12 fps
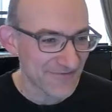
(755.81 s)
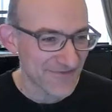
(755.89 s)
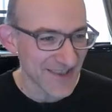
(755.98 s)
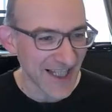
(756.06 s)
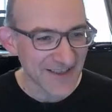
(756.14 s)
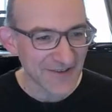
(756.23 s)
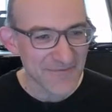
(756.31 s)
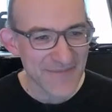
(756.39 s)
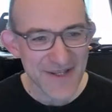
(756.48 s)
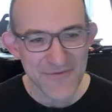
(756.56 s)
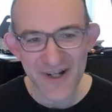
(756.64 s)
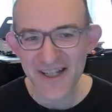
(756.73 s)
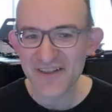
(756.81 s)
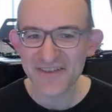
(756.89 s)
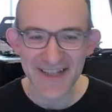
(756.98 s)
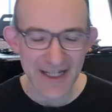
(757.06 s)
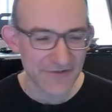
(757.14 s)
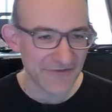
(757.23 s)
Knight on b1, you
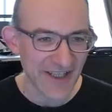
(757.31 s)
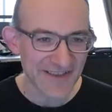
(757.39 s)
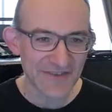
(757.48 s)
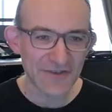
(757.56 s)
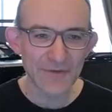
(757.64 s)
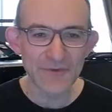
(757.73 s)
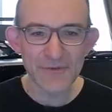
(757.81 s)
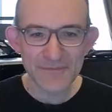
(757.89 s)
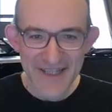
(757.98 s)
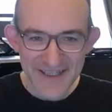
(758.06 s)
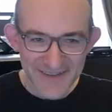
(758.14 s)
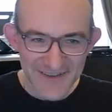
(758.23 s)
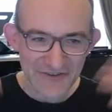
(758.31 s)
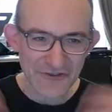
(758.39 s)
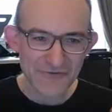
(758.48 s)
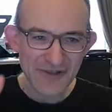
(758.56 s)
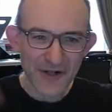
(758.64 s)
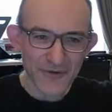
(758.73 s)
sacrifice two more pieces,
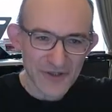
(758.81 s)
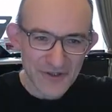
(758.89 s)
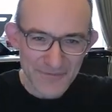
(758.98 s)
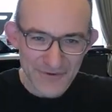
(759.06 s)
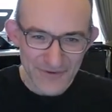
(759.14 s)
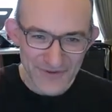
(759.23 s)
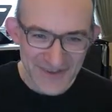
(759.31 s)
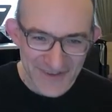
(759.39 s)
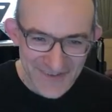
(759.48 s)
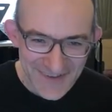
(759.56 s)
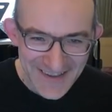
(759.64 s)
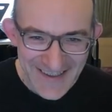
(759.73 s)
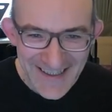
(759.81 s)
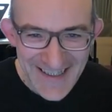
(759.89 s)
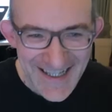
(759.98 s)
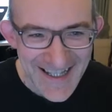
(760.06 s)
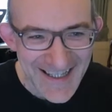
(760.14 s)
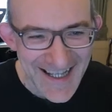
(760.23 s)
throw all your pawns
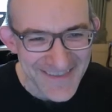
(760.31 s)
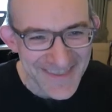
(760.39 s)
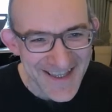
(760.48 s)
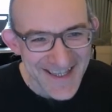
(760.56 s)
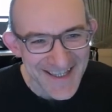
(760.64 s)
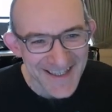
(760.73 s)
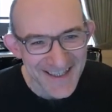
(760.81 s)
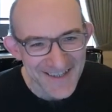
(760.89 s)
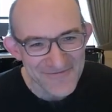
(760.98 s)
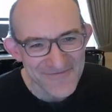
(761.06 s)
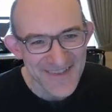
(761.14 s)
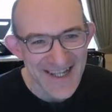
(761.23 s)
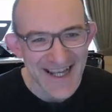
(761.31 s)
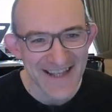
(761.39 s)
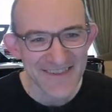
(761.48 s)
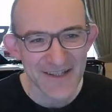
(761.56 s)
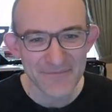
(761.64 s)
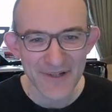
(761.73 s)
at the
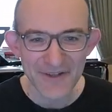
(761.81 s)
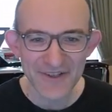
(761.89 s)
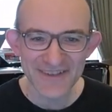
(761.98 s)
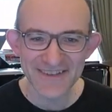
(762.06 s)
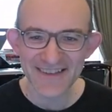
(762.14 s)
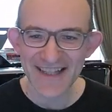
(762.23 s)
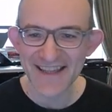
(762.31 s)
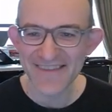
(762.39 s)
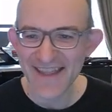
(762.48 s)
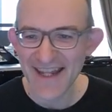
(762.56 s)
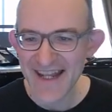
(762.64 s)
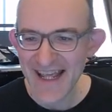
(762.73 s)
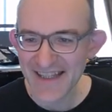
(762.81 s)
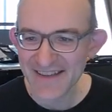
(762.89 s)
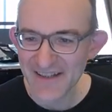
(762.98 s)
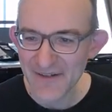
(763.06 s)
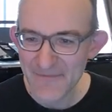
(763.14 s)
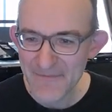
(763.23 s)
opponent, and then
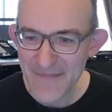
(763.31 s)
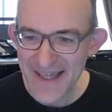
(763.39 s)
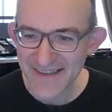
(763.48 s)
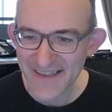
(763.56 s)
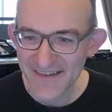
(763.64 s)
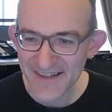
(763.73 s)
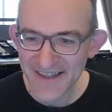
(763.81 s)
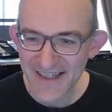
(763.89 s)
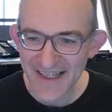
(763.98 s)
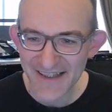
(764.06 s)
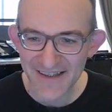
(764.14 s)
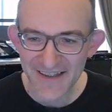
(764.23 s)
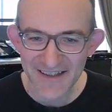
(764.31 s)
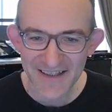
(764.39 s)
end up mating the king